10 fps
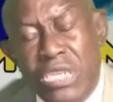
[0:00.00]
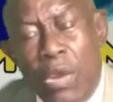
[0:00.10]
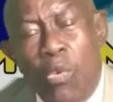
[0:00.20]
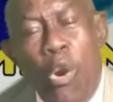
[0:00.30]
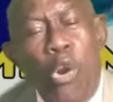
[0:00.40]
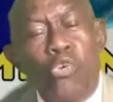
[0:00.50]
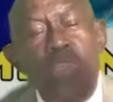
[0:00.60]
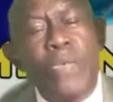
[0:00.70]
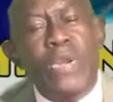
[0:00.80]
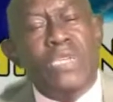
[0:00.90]
and war
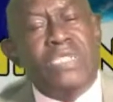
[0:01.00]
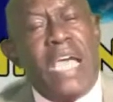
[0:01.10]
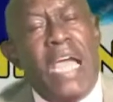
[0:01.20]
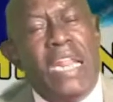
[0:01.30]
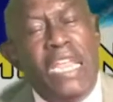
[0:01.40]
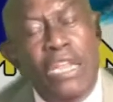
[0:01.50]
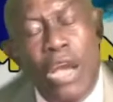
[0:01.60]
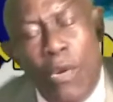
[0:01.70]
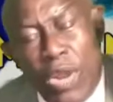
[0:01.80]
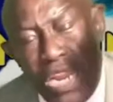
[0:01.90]
criminals that are leading
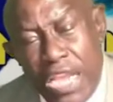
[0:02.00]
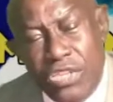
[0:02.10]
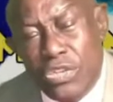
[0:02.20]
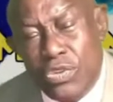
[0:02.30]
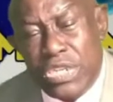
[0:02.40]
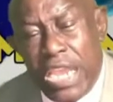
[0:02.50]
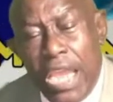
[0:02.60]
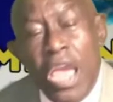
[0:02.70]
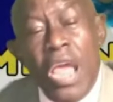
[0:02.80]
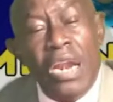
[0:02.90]
our nation
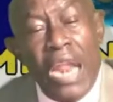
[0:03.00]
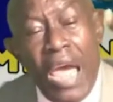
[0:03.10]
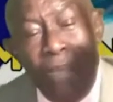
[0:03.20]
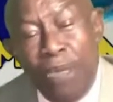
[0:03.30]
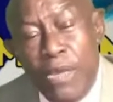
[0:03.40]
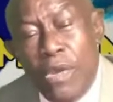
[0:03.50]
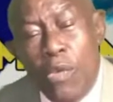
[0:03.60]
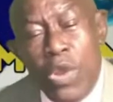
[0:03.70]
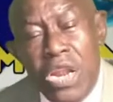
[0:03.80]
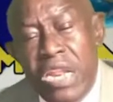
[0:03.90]
today. Liberia
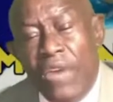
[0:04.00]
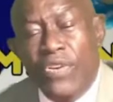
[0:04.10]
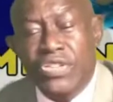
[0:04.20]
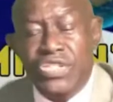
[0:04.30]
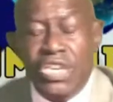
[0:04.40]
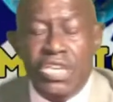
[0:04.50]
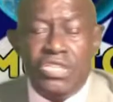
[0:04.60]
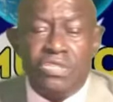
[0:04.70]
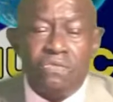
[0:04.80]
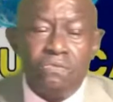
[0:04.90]
will never
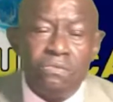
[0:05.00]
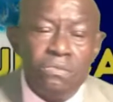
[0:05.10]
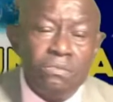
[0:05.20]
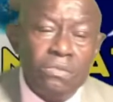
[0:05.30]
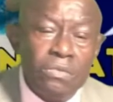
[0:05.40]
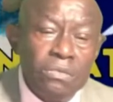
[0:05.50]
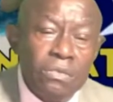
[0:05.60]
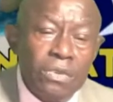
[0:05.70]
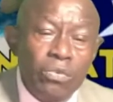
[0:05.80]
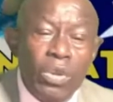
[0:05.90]
change.
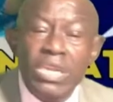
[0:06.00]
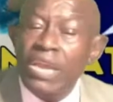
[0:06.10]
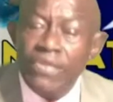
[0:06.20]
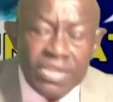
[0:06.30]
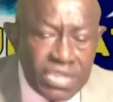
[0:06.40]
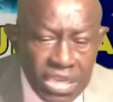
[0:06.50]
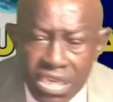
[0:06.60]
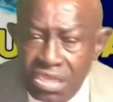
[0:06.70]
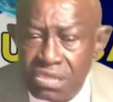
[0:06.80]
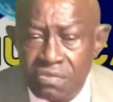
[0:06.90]
Will never
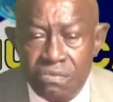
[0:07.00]
change.